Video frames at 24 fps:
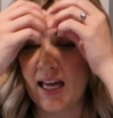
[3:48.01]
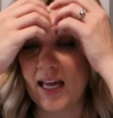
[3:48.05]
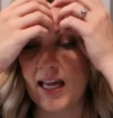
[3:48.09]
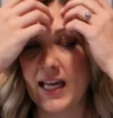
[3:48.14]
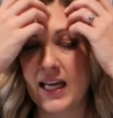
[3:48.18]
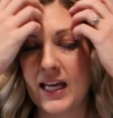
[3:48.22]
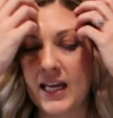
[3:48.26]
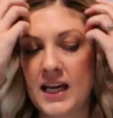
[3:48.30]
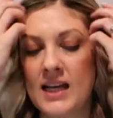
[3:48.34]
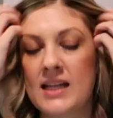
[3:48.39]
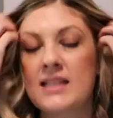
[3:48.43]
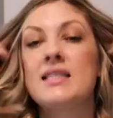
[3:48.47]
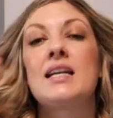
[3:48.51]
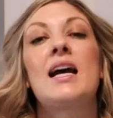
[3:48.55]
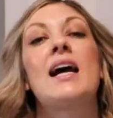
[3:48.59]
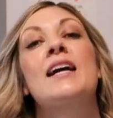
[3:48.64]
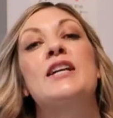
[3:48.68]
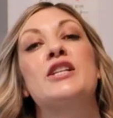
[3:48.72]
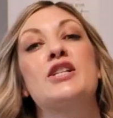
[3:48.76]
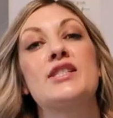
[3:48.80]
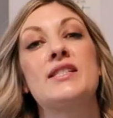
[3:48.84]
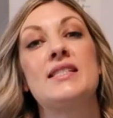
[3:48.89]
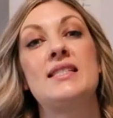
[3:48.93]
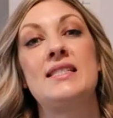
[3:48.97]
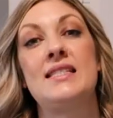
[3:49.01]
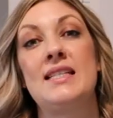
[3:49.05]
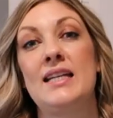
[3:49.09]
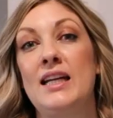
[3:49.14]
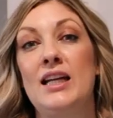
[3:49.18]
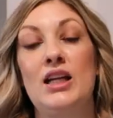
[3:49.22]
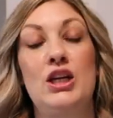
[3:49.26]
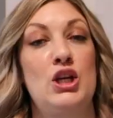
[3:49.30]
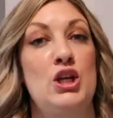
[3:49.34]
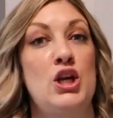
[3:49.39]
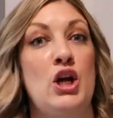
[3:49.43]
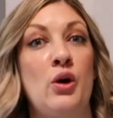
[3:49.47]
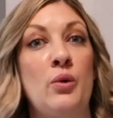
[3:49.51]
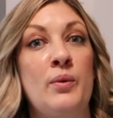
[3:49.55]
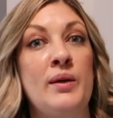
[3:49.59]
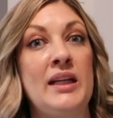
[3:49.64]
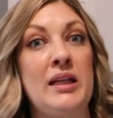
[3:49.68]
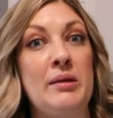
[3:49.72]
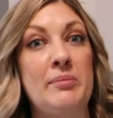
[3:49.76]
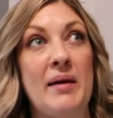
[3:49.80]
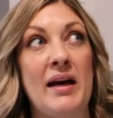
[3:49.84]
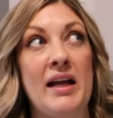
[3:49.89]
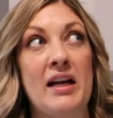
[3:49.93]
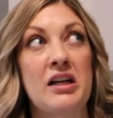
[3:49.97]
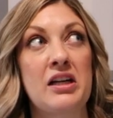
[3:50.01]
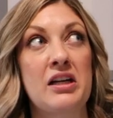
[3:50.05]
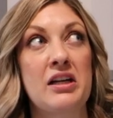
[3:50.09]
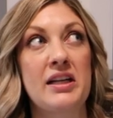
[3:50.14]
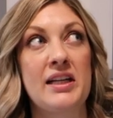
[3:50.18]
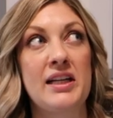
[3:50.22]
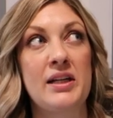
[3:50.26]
and I just didn't know any better.